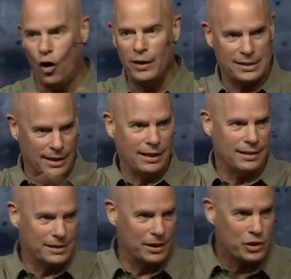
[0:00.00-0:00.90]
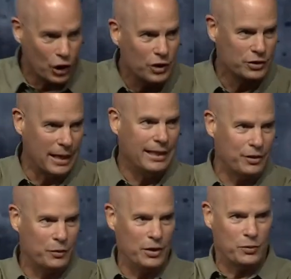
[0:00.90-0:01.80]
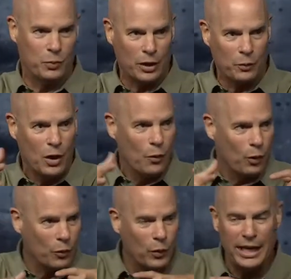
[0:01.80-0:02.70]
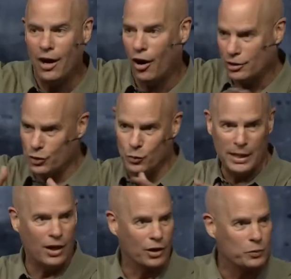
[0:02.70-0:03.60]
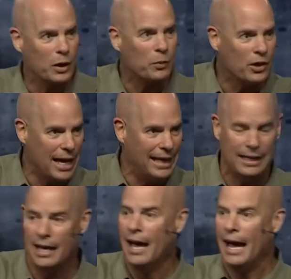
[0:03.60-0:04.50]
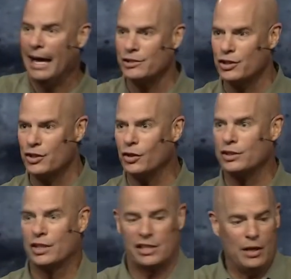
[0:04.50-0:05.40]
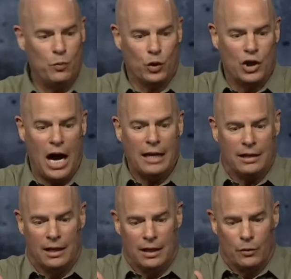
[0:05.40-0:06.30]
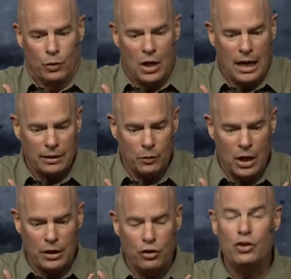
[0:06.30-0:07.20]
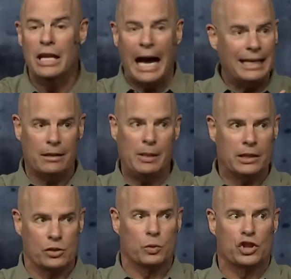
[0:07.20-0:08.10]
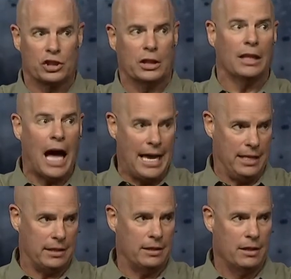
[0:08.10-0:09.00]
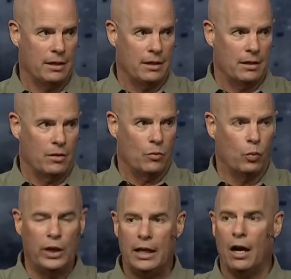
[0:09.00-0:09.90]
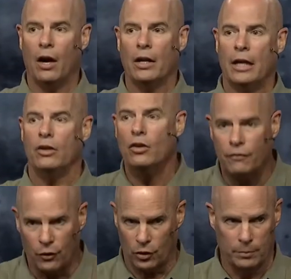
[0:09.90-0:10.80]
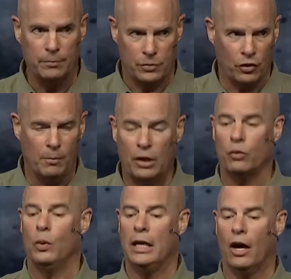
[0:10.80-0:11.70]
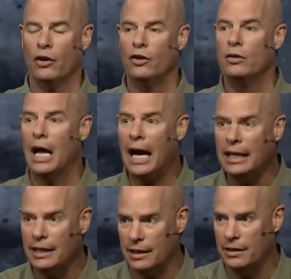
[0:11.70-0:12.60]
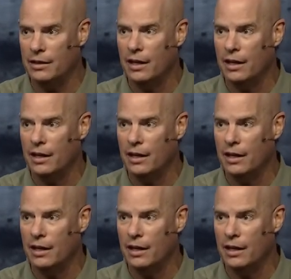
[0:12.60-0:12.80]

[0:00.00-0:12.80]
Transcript: it's like, it's the church, right? It's, it's where, where we are. It's who we are. It's where we're heading as a church to say we're not, we're not, we're not united because we're just alike we are not uniform so much, we are united,